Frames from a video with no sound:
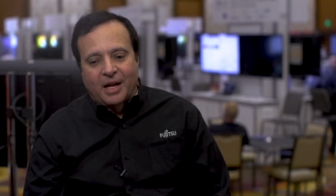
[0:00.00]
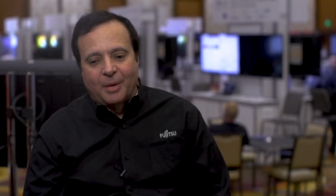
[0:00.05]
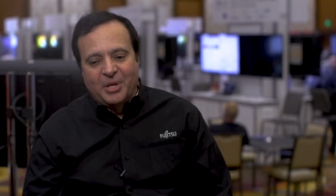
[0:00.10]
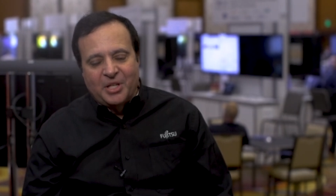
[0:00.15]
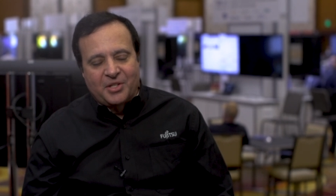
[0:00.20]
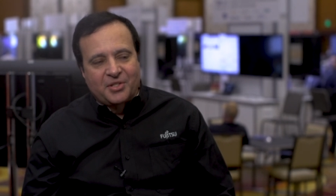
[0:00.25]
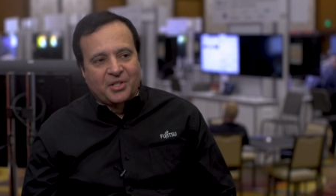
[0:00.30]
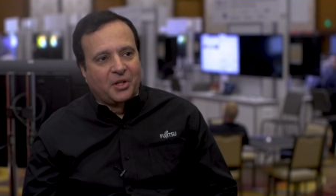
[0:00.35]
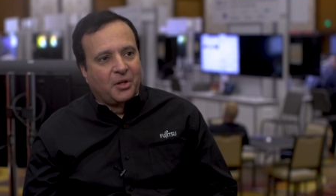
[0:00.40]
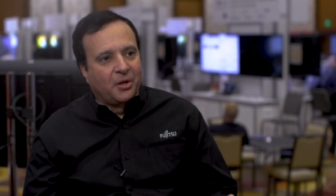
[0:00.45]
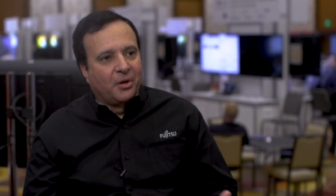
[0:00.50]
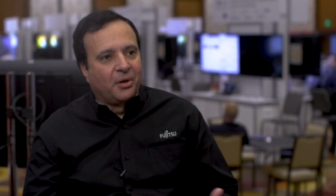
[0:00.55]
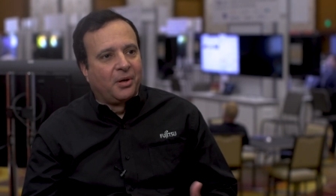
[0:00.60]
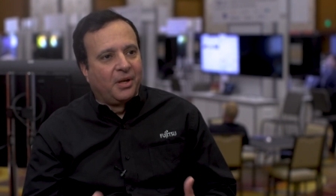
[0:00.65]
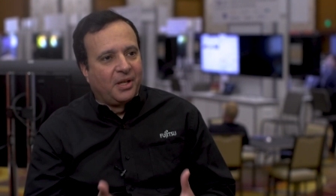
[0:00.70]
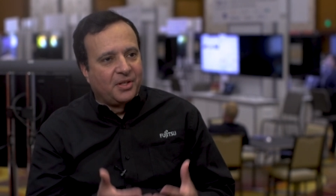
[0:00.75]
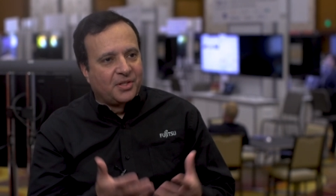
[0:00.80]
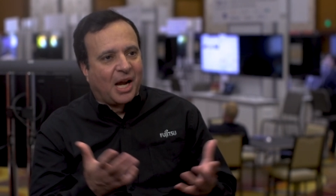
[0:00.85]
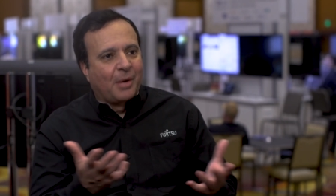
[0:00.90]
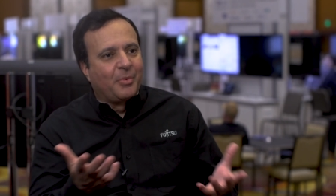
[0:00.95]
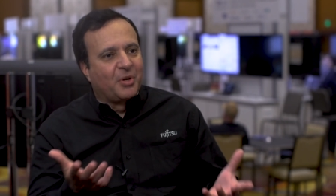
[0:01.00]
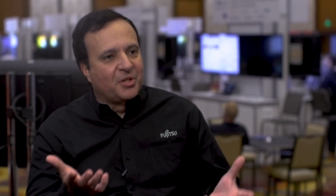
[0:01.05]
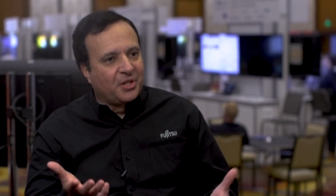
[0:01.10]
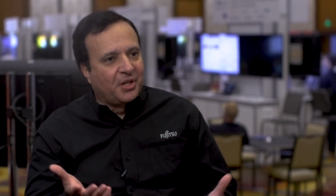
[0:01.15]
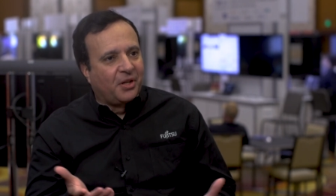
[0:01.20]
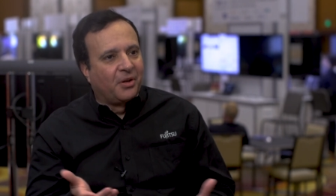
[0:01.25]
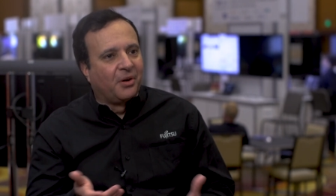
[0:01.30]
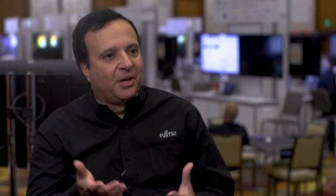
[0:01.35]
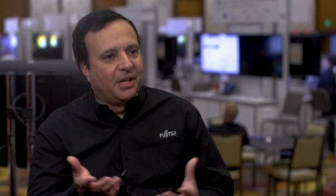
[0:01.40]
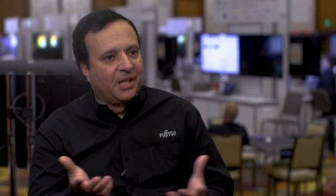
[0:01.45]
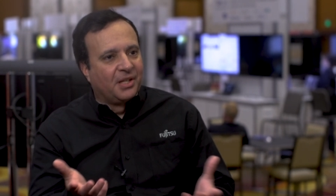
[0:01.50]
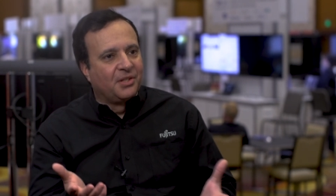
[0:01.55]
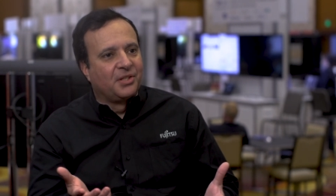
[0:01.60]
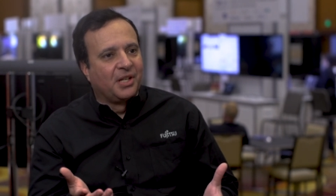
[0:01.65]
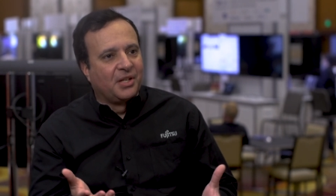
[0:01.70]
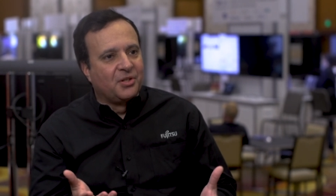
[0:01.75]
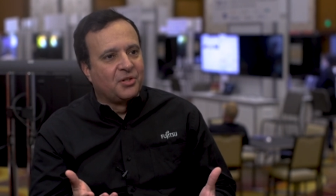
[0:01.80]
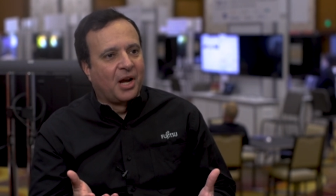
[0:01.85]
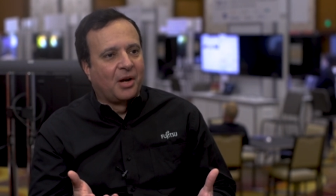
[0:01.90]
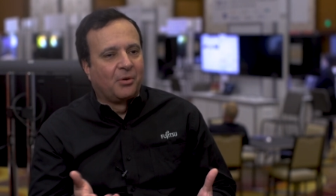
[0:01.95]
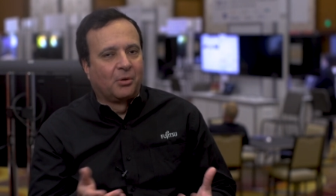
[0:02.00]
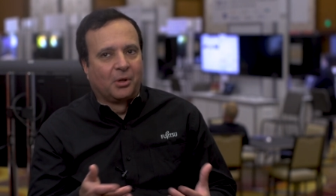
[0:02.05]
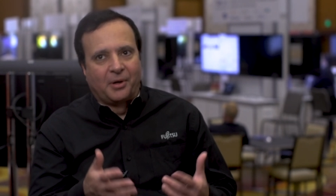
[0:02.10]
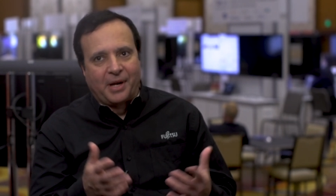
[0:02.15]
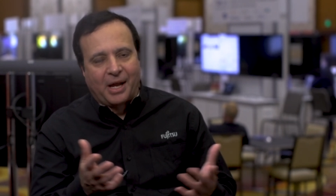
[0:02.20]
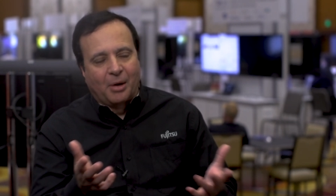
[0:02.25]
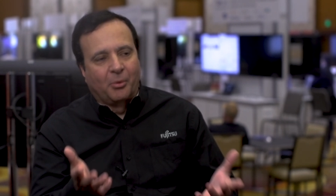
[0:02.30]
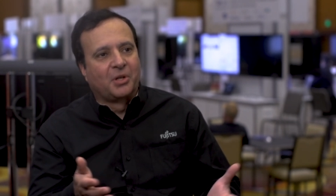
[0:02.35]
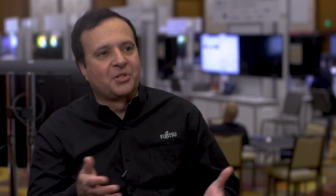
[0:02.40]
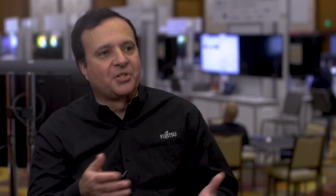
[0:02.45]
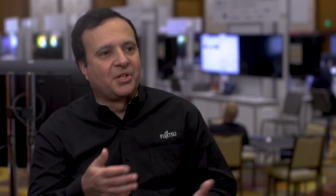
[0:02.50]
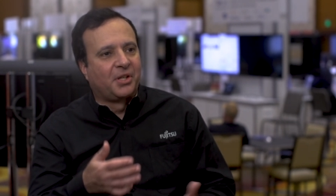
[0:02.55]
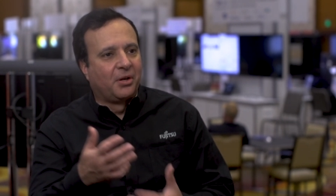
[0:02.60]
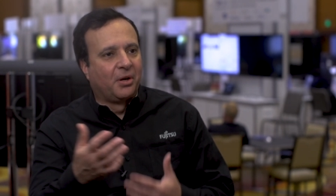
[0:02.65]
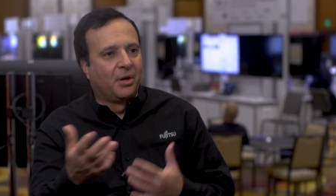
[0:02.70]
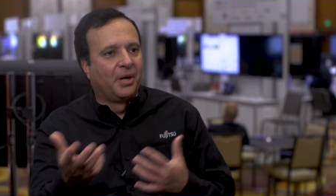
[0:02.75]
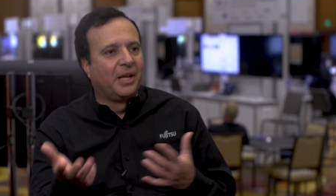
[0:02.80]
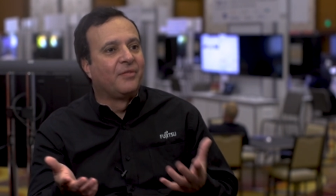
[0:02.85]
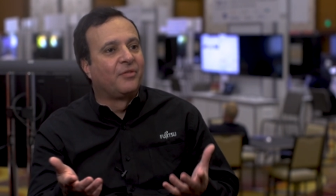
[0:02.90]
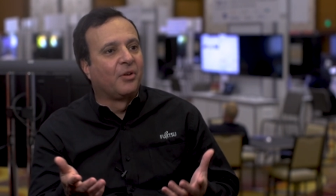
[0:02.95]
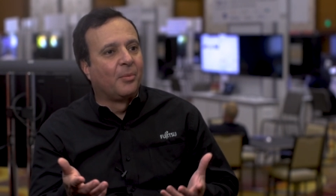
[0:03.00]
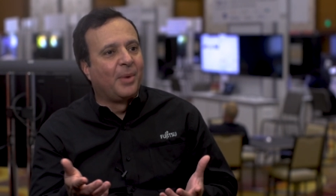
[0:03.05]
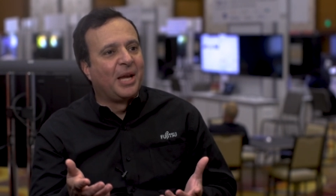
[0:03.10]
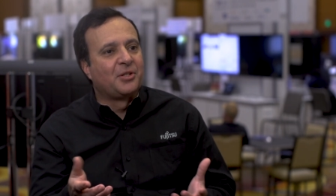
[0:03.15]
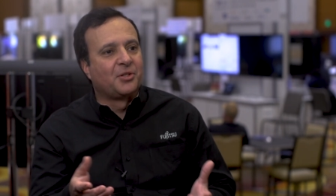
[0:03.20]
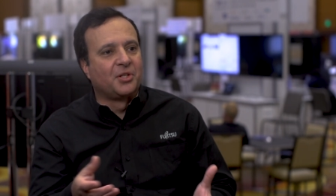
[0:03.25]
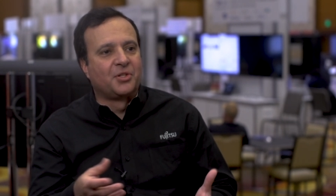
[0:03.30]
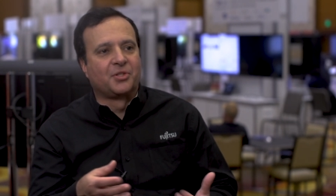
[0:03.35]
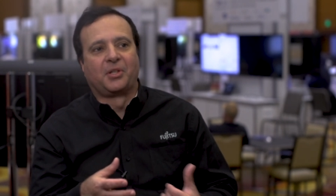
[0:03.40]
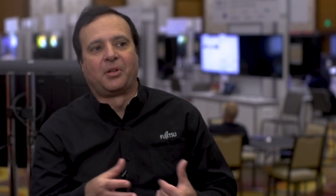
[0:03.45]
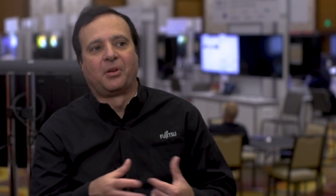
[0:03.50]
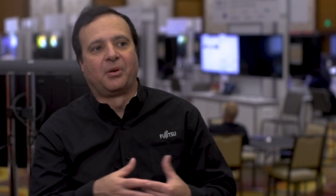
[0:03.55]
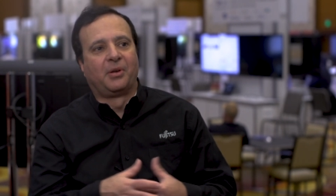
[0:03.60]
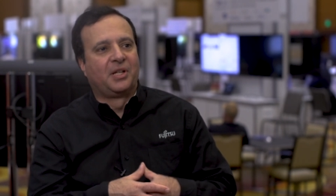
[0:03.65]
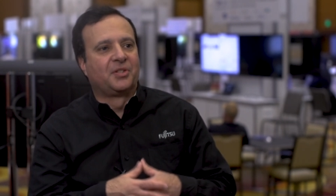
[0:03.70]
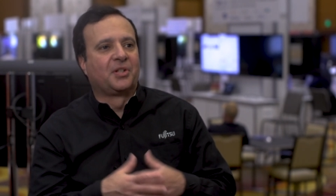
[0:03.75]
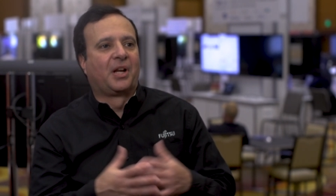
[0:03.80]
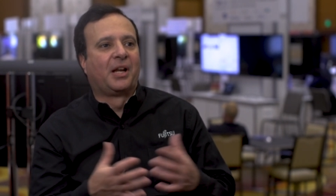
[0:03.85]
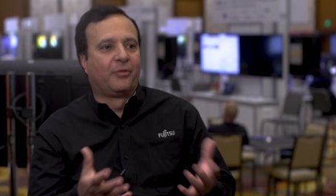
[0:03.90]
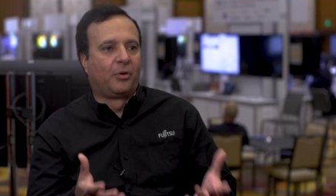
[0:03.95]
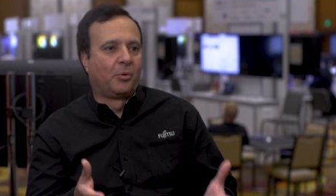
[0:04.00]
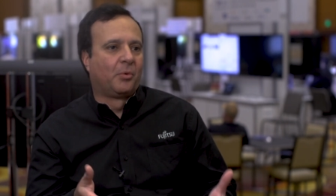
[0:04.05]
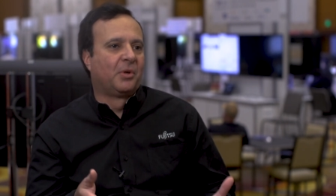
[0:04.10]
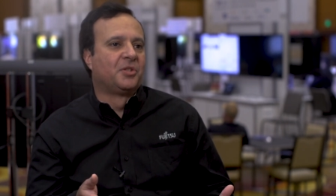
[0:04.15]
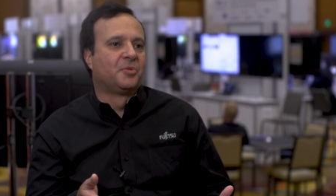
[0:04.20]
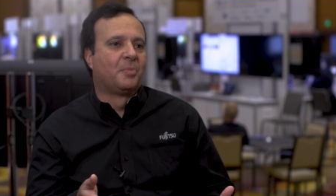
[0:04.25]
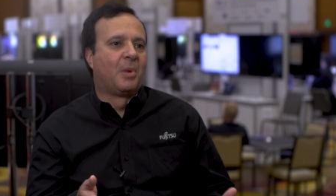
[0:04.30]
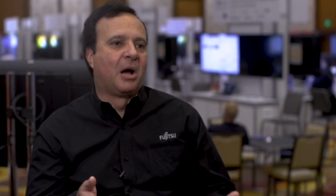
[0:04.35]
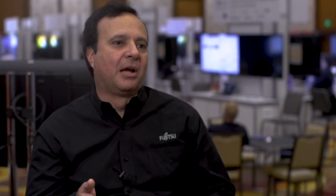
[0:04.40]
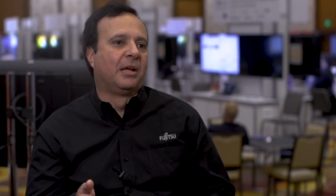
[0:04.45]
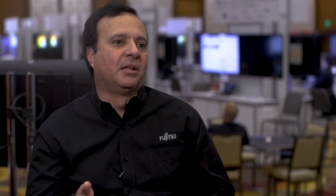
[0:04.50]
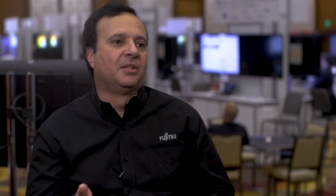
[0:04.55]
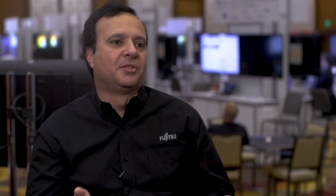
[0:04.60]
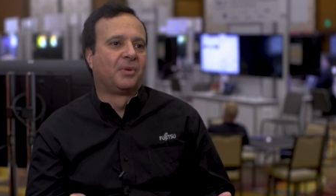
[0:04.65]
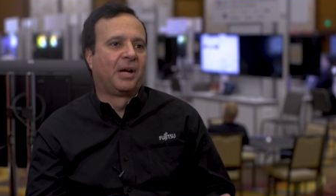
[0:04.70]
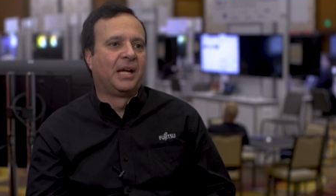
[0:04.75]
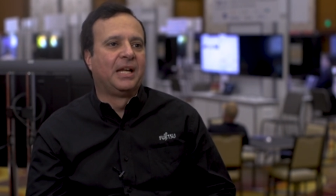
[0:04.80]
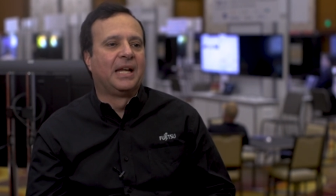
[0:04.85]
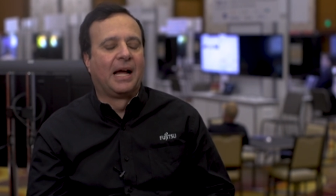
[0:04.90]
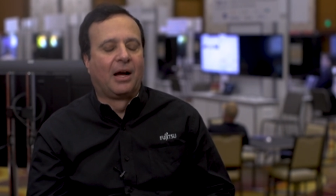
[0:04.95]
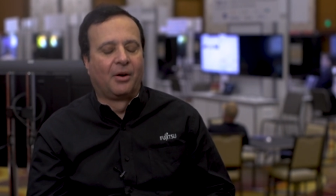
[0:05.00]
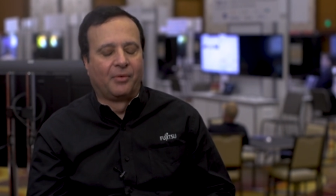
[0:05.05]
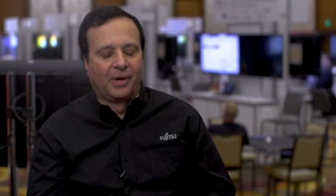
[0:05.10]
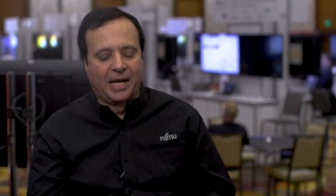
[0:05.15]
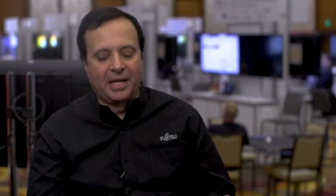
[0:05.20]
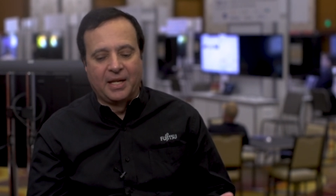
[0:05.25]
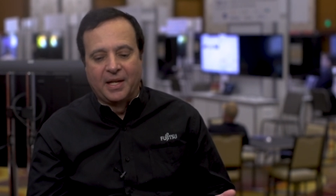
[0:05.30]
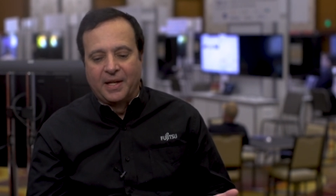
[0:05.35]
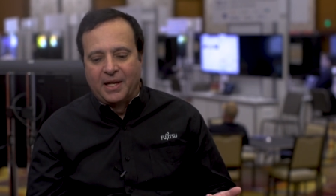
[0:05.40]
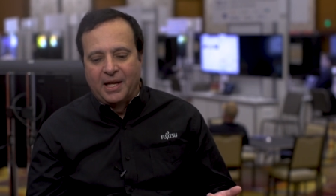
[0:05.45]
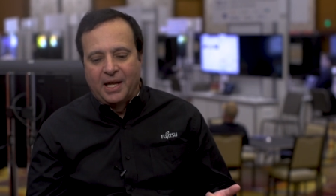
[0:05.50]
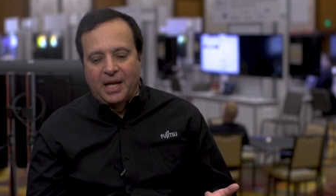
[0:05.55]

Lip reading: I mean, security, cybersecurity in general, or network security, information security is on everyone's minds right now, right?